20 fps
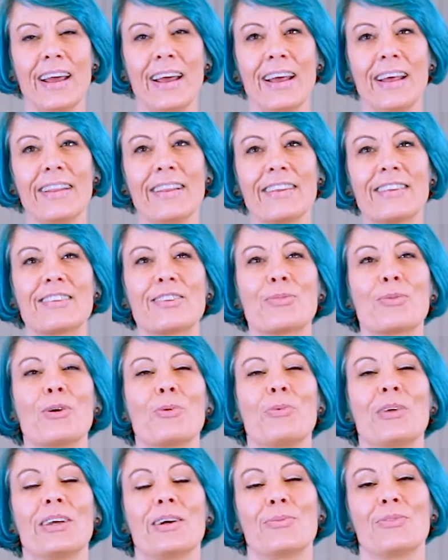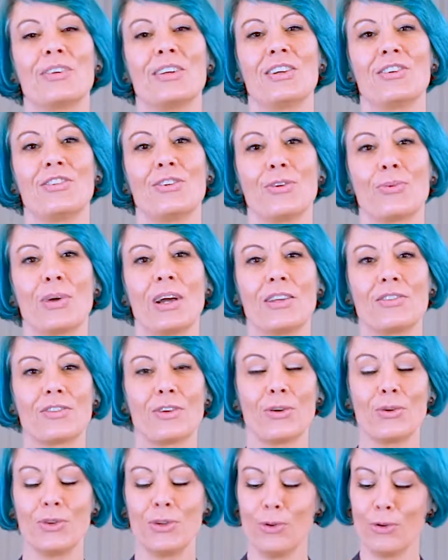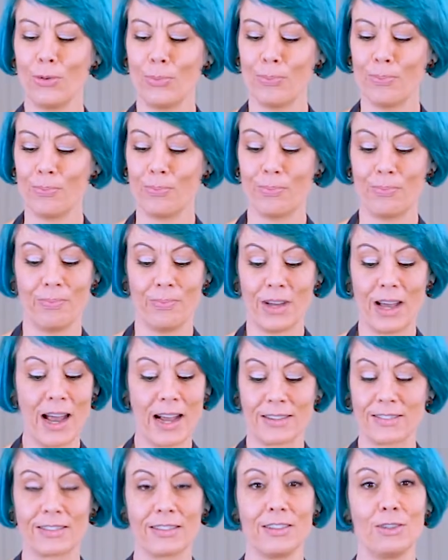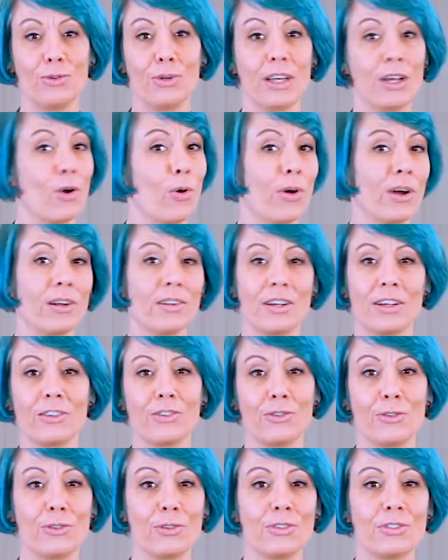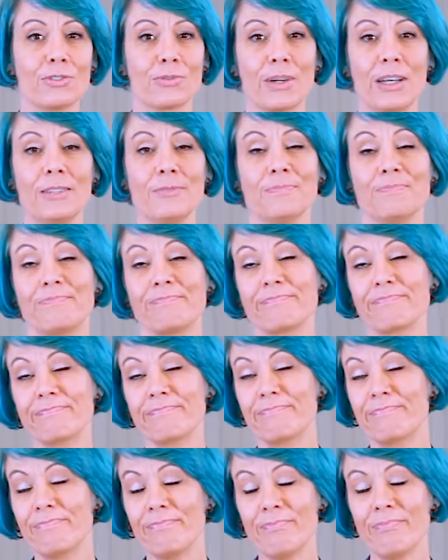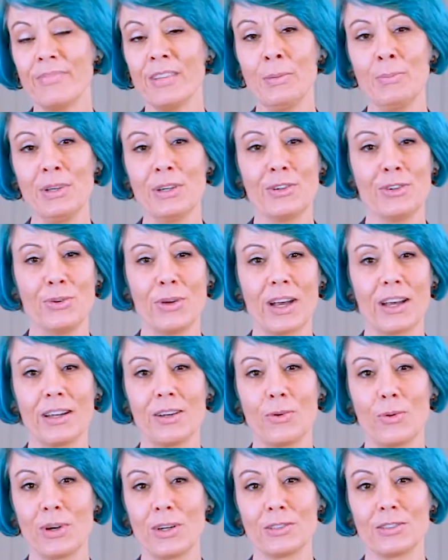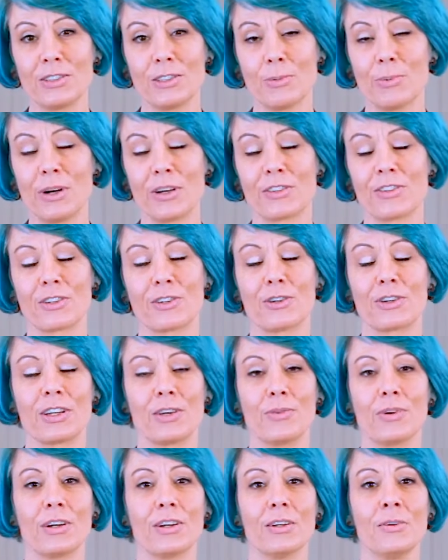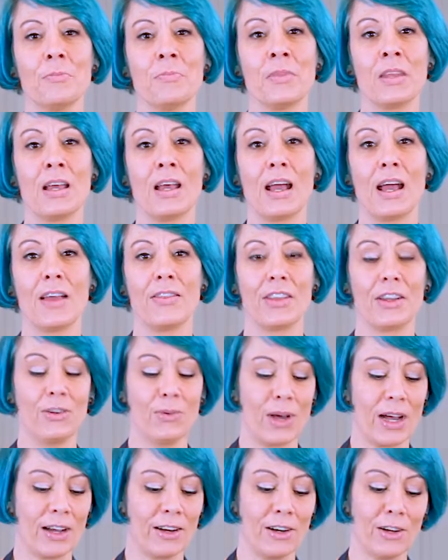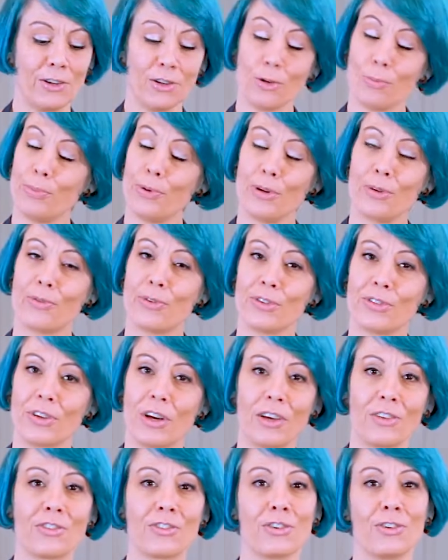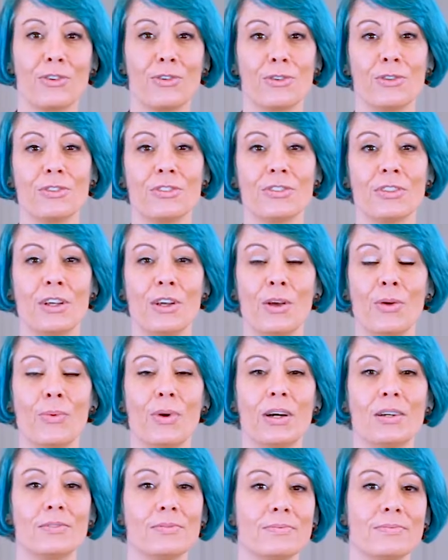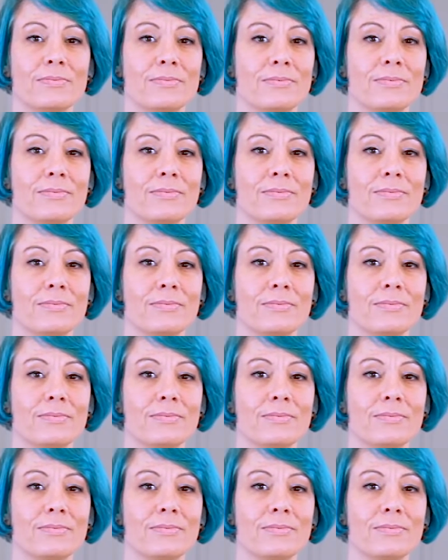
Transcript: And this is where it becomes an issue, right? So you get oil on your noodles, right? Because you added oil to your pasta cooking water, and then you add your beautiful sauce to your noodles. Well,